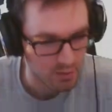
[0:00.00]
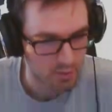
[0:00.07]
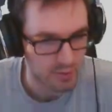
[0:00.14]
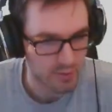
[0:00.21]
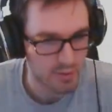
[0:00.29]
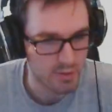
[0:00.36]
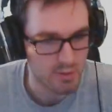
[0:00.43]

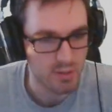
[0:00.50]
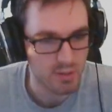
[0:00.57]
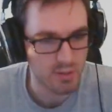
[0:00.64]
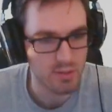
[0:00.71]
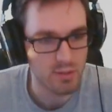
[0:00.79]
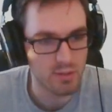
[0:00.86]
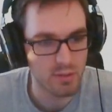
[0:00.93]
Line
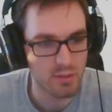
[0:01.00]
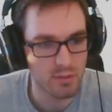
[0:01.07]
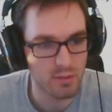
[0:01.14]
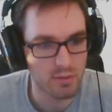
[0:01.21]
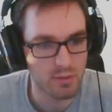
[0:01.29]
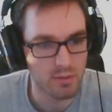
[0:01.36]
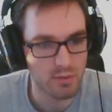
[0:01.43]
60,
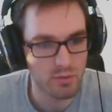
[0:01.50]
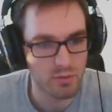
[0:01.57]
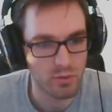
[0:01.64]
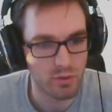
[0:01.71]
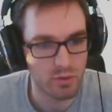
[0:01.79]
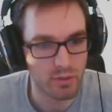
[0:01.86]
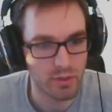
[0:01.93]
so
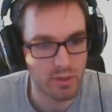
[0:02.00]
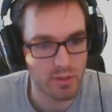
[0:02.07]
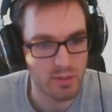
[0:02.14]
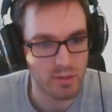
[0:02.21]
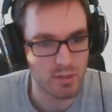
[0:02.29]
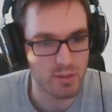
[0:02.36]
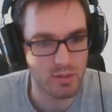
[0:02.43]
on line
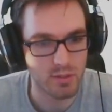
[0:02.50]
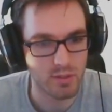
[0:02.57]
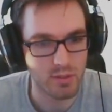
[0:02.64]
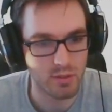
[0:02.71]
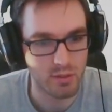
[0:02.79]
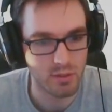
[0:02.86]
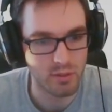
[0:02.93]
60
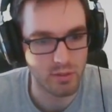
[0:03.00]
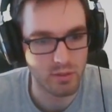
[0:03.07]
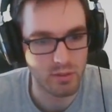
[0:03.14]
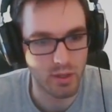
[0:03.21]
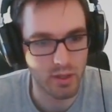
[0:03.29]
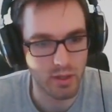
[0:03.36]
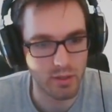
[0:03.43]

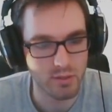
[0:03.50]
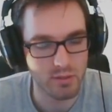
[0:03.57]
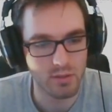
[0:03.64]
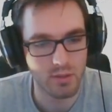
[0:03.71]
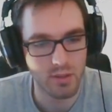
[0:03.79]
dot